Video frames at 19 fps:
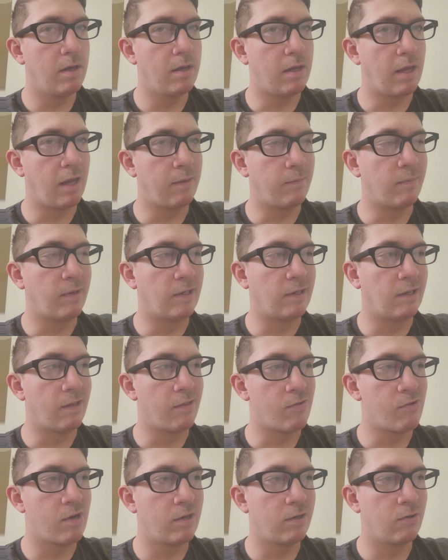Gangbanging
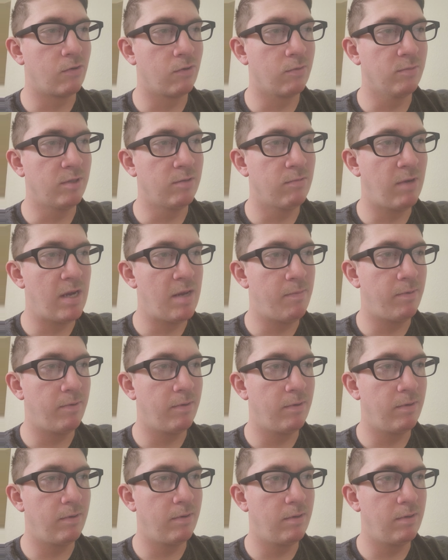is not normally rape.
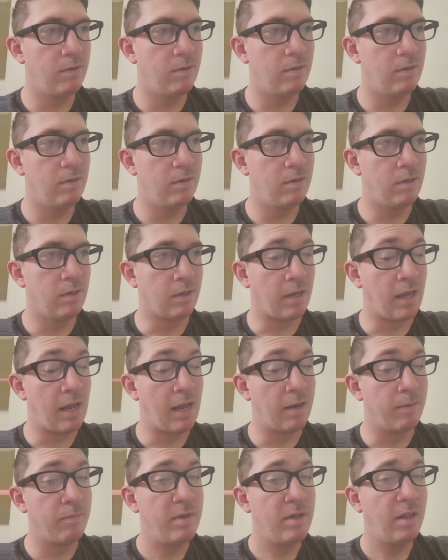It
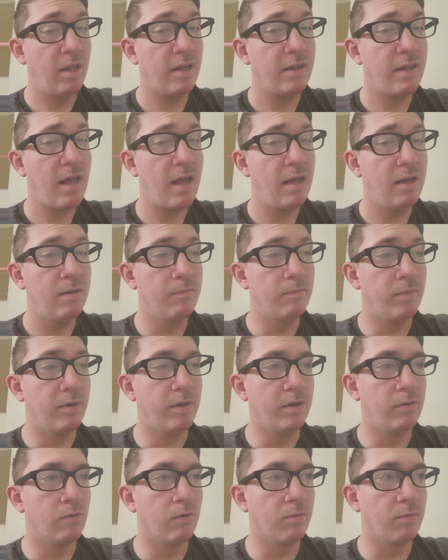can be like that,
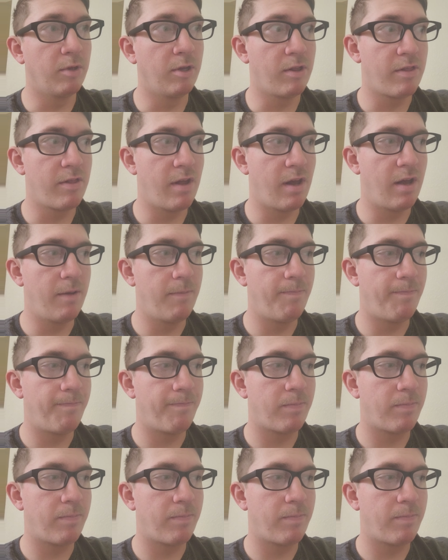but normally it's not.